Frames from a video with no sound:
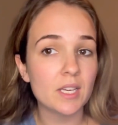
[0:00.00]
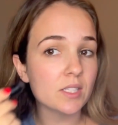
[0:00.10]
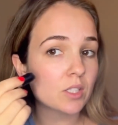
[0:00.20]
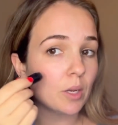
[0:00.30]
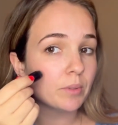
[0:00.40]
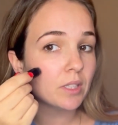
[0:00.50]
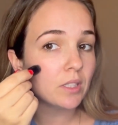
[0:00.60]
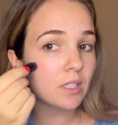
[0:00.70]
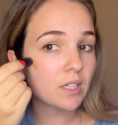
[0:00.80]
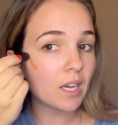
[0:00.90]
sculpted
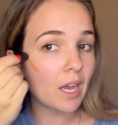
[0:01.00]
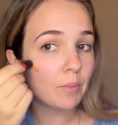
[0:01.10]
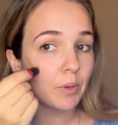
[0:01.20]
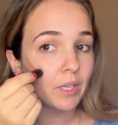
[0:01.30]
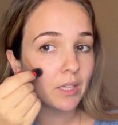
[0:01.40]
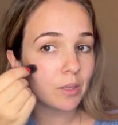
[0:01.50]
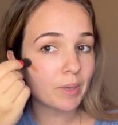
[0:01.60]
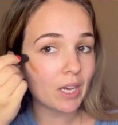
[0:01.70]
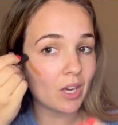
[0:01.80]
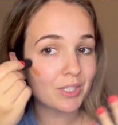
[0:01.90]
look. I'm going a little
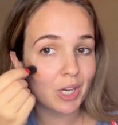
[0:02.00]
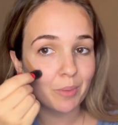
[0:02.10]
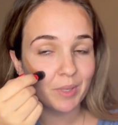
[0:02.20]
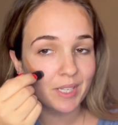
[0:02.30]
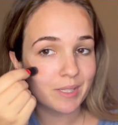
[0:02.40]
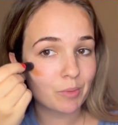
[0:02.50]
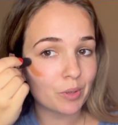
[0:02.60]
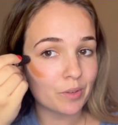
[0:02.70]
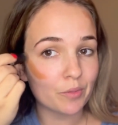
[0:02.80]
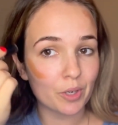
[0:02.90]
bit on top because I'm
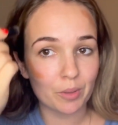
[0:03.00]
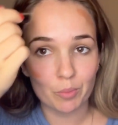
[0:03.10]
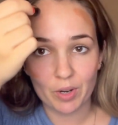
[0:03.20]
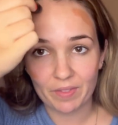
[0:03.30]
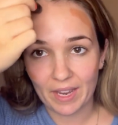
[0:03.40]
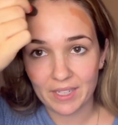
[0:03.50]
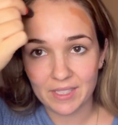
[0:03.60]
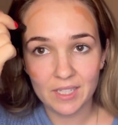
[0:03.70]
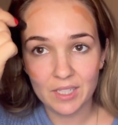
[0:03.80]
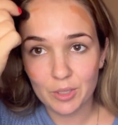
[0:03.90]
going for more of that
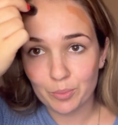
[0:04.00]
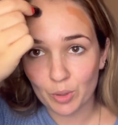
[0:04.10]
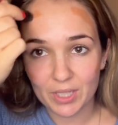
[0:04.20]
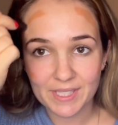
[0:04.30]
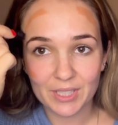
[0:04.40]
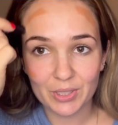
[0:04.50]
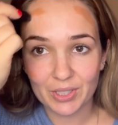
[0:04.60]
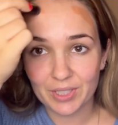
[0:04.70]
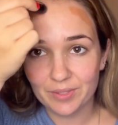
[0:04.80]
bronzy look.